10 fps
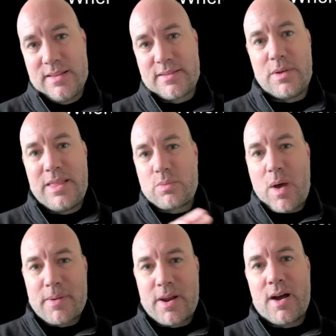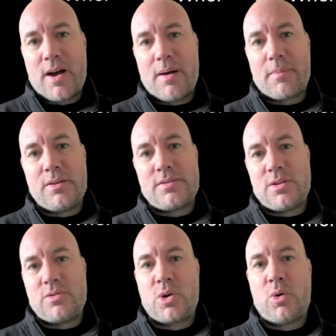So in this webinar, I'm going
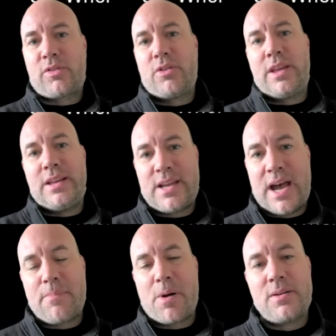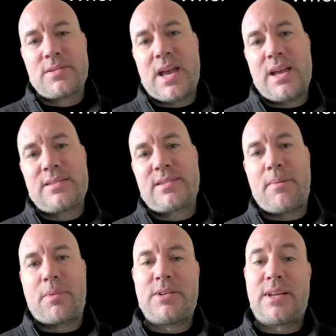to talk through the entire process.
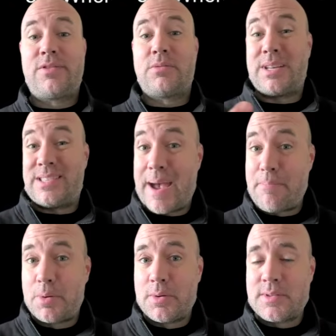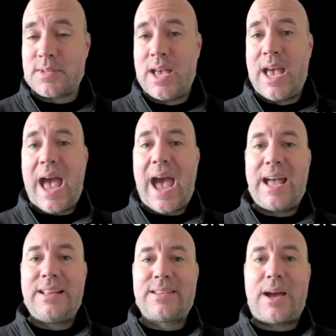I'm going to give some examples,
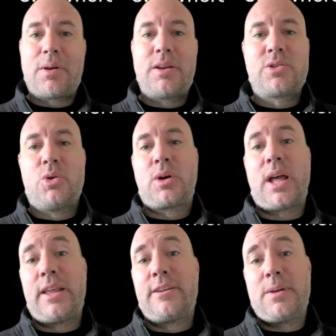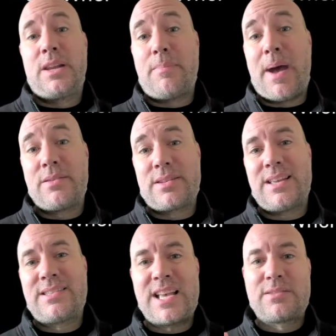and I'm going to talk a little bit about
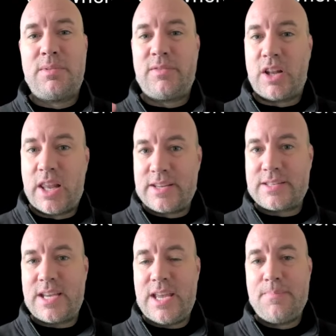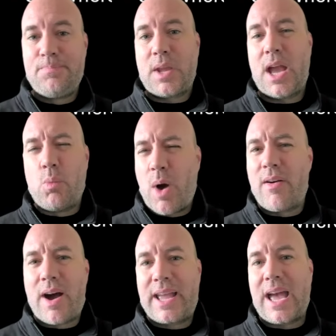assessment validity and
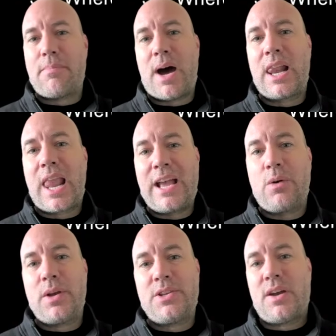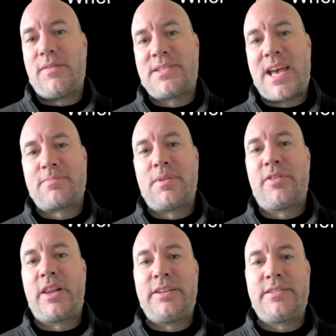where I get my language of assessment
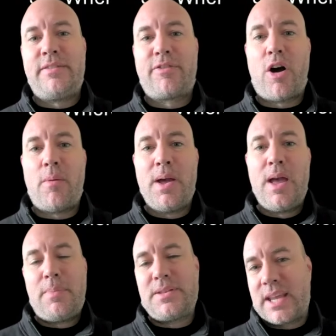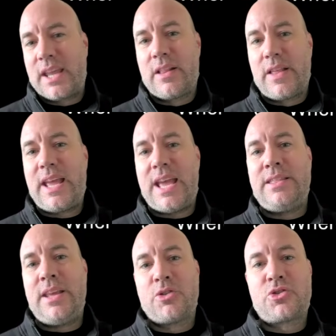validity from, particularly
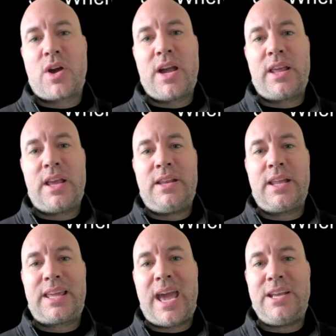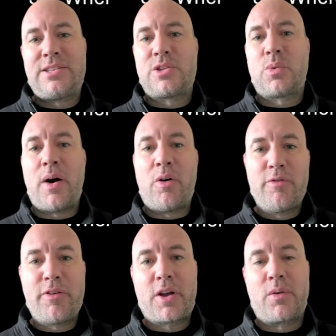in the Australian
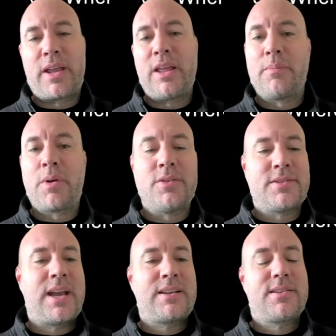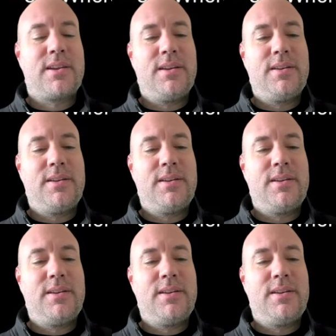K-12 curriculum context.